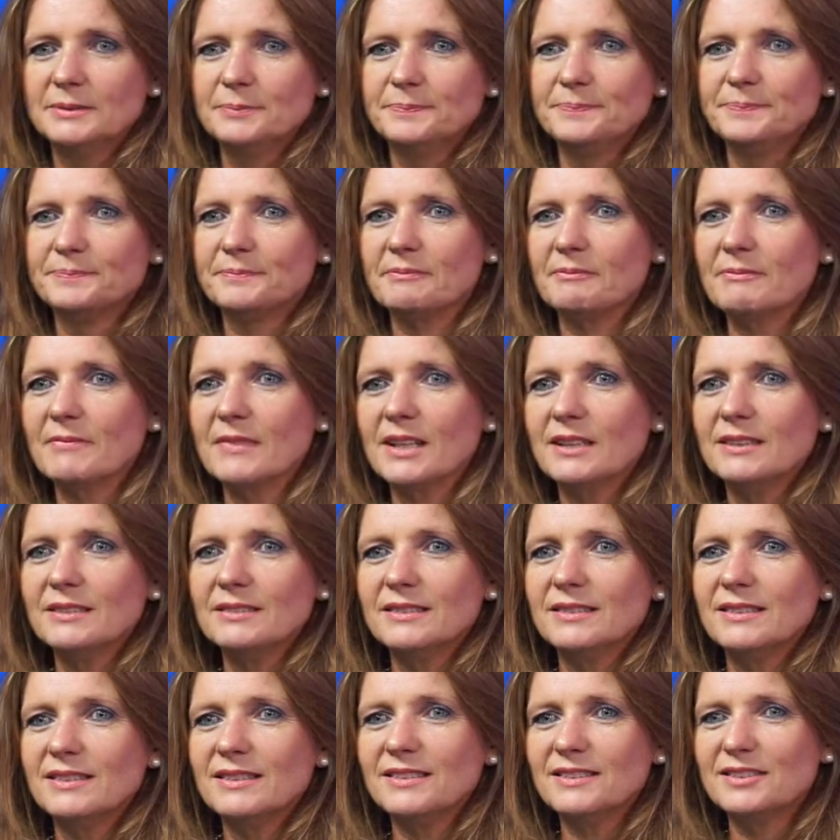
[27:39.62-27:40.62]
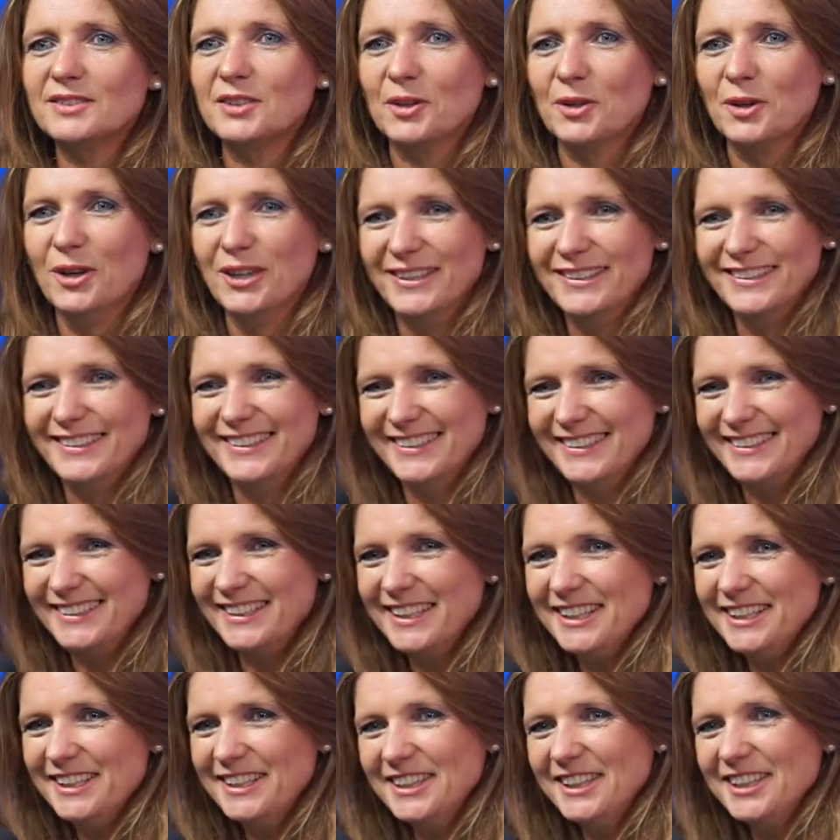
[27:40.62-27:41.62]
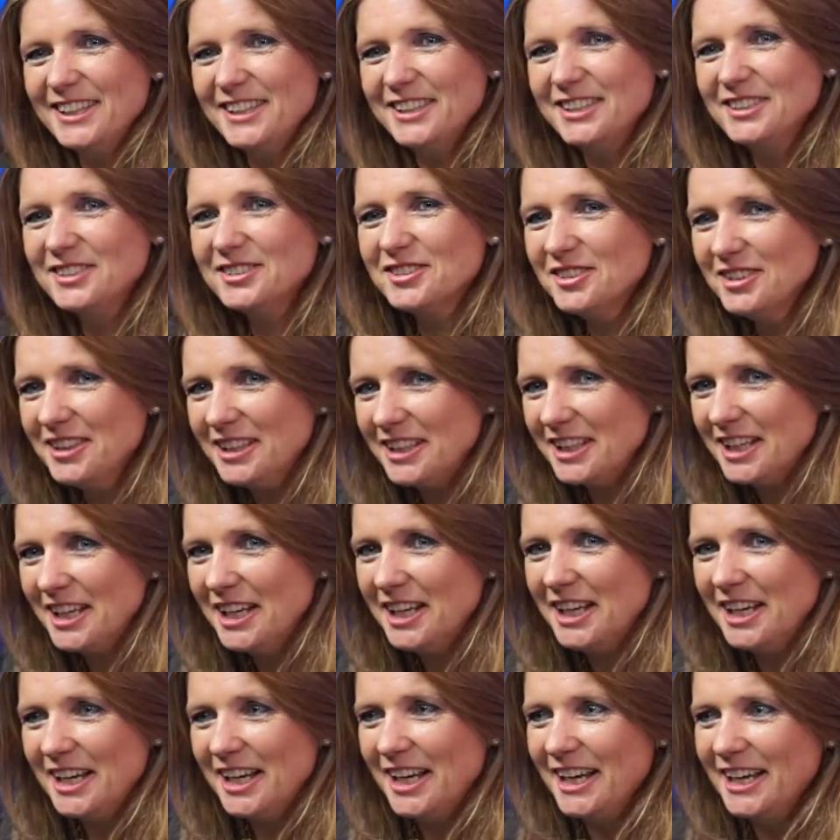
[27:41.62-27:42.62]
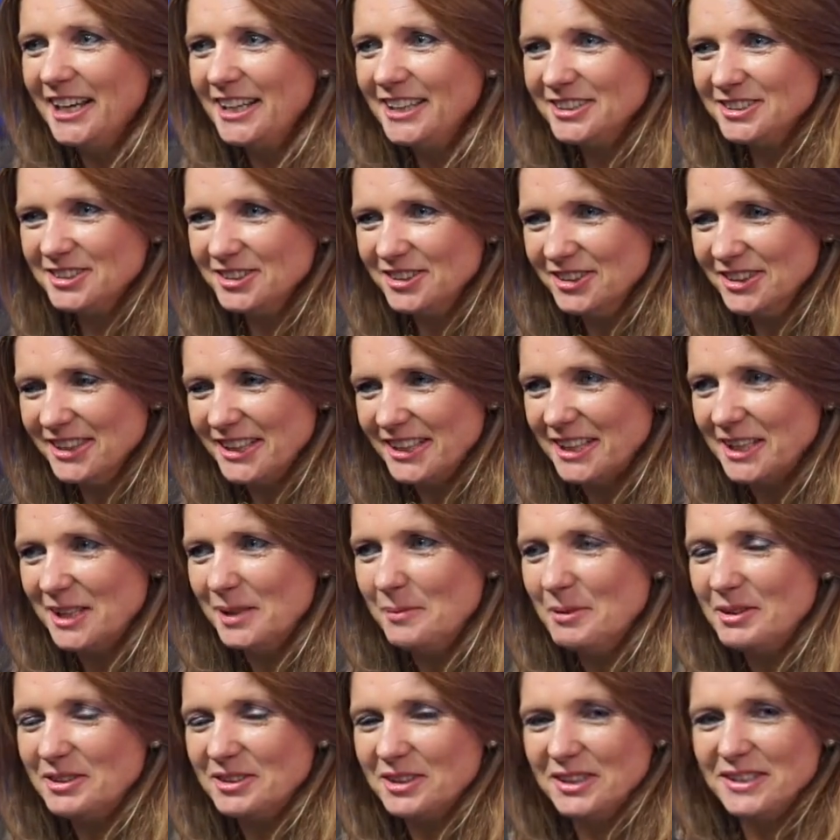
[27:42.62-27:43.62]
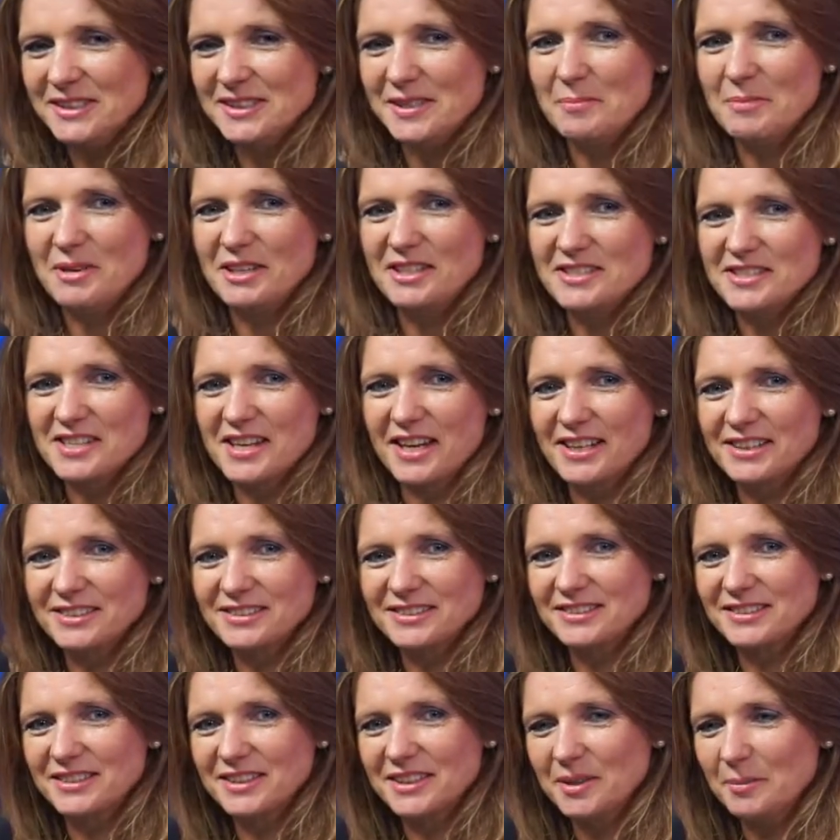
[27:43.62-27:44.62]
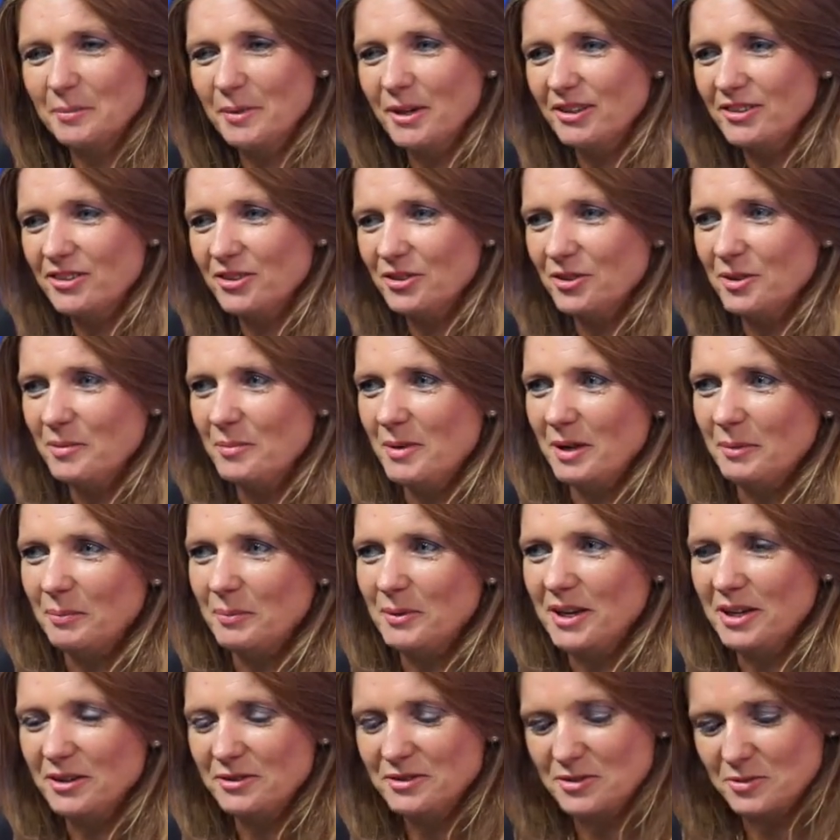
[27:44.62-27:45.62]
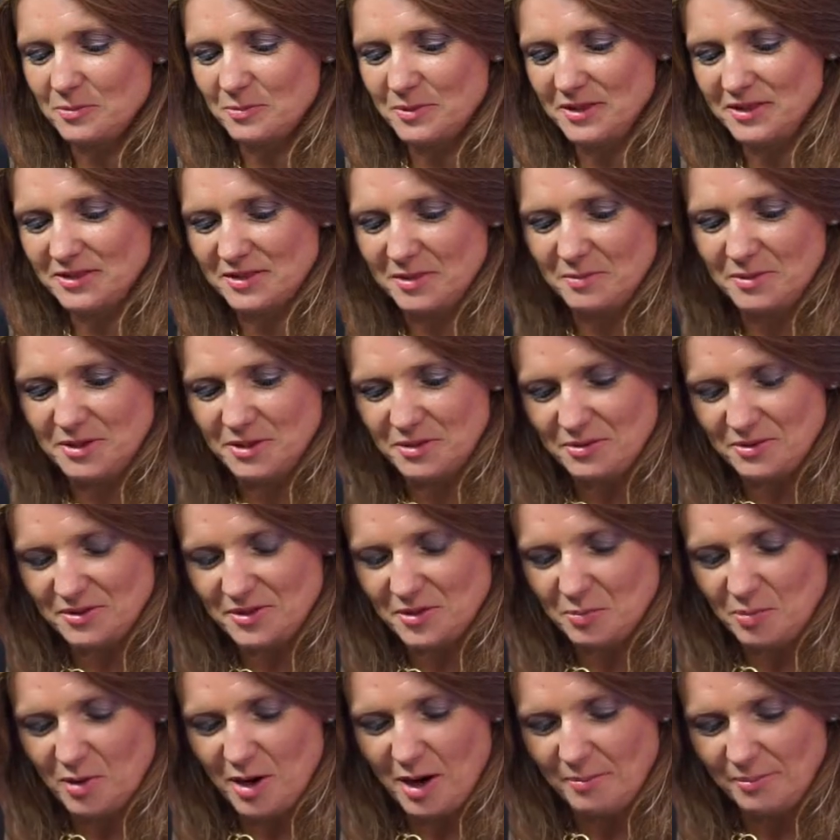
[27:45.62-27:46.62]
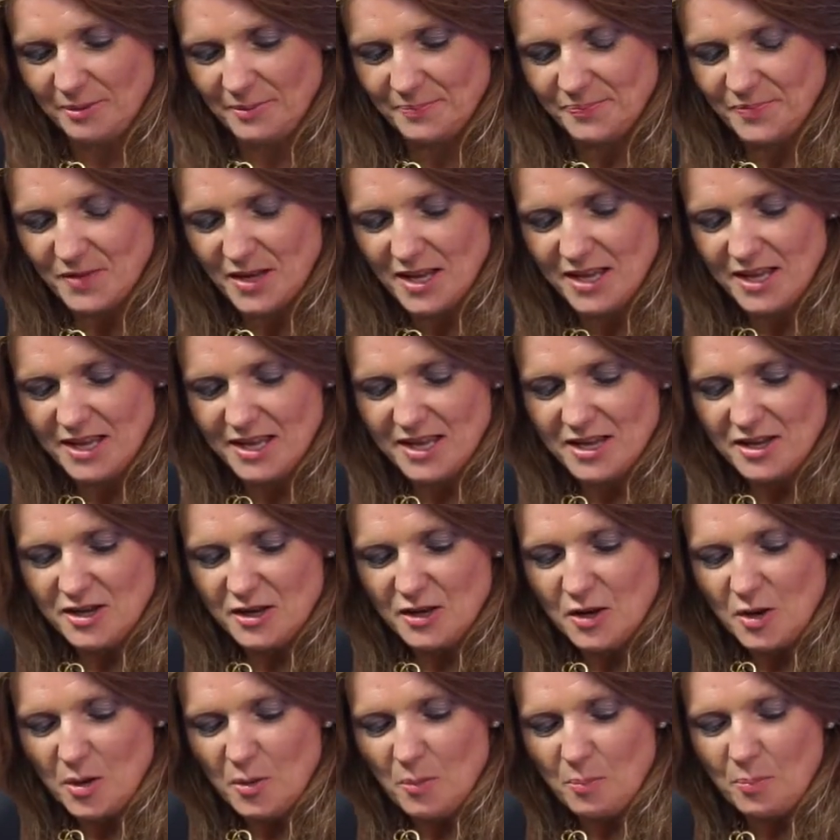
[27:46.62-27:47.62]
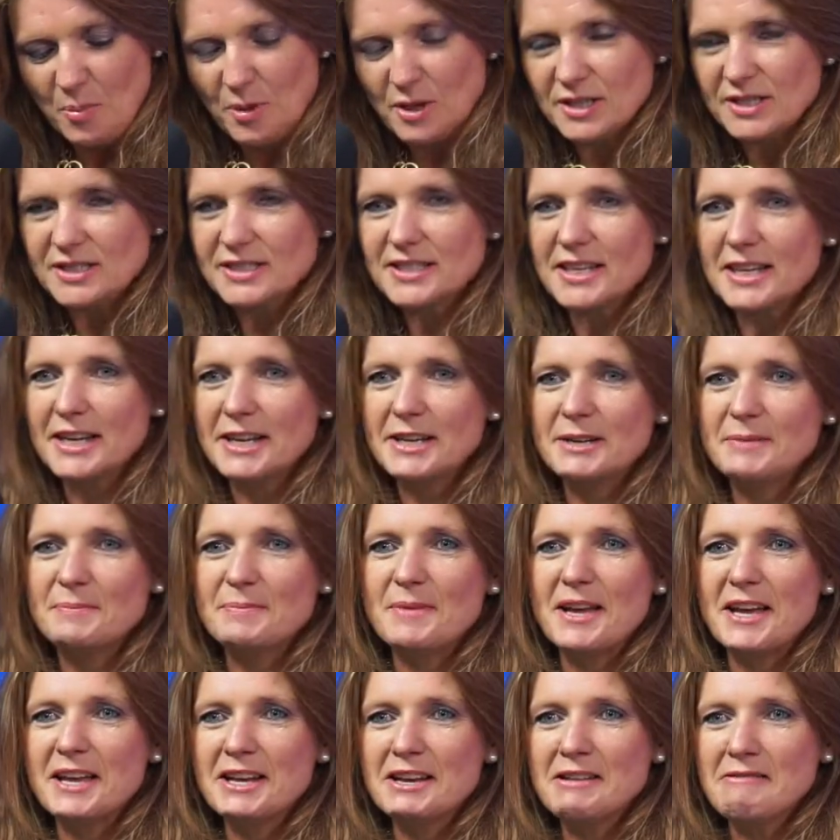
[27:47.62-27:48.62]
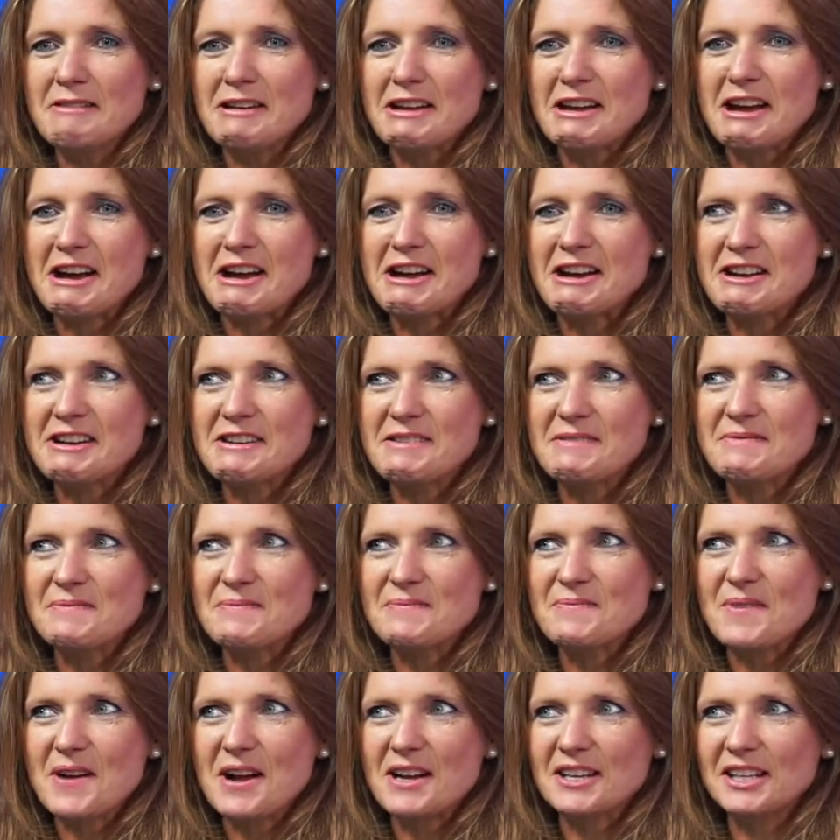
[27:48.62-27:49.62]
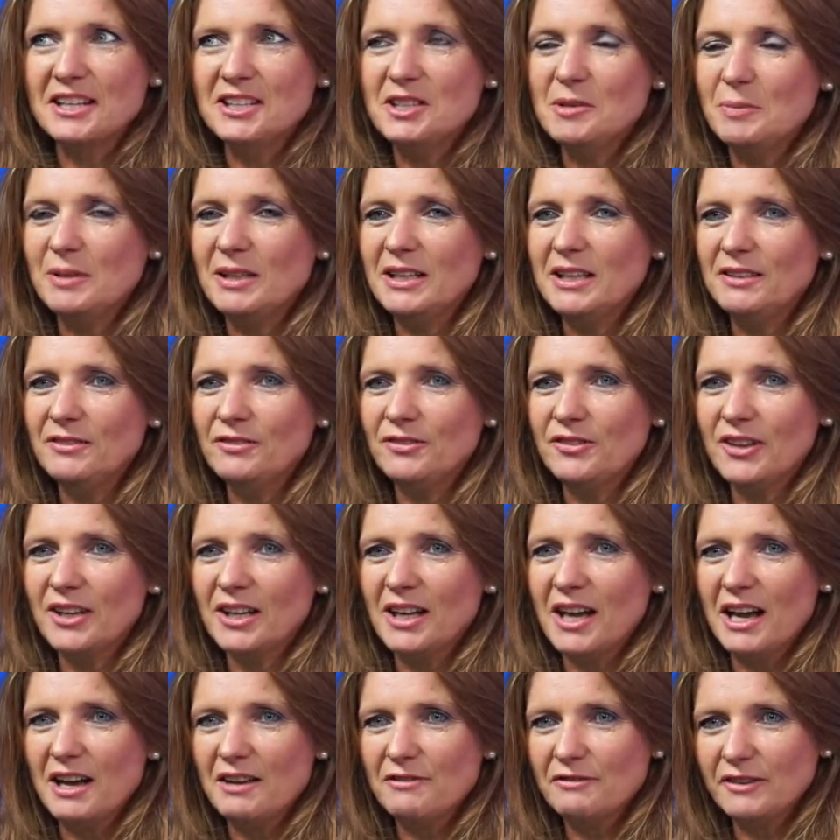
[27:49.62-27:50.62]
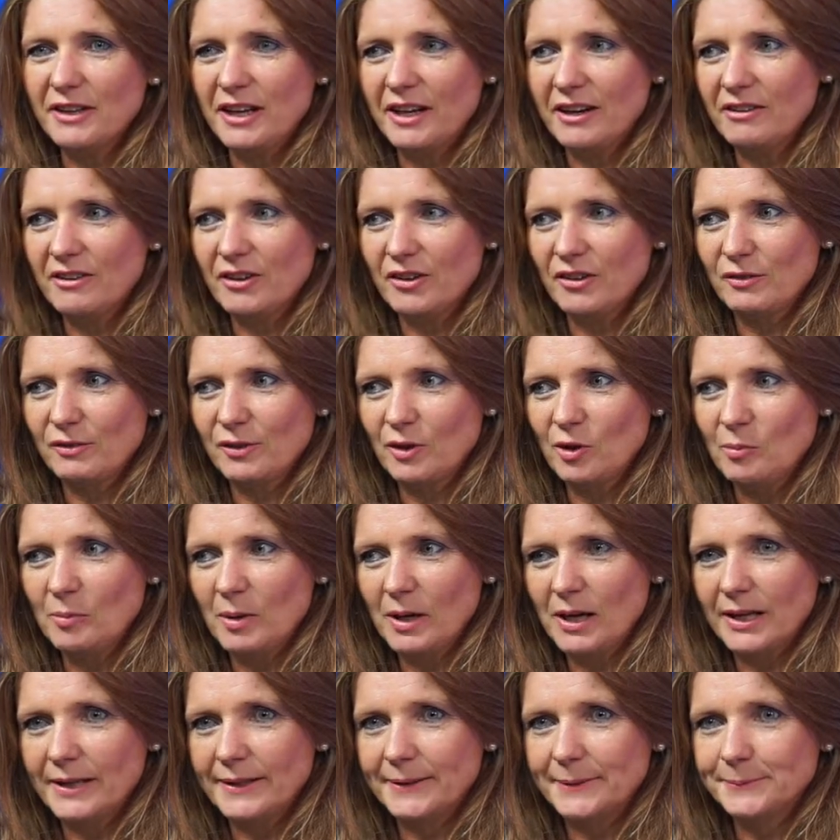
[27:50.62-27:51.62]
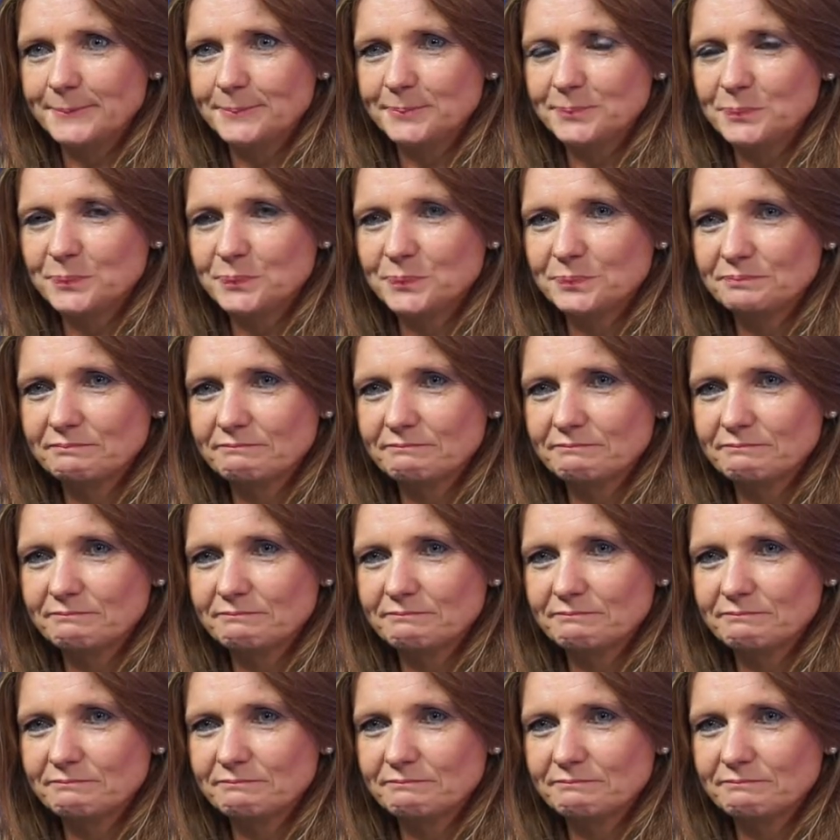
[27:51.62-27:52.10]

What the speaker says: So he's going to kill me. He's going to send me a text and say, come here, you're going to make me out to be somebody who has a problem. But anyway... can you believe that a half an hour has flown by?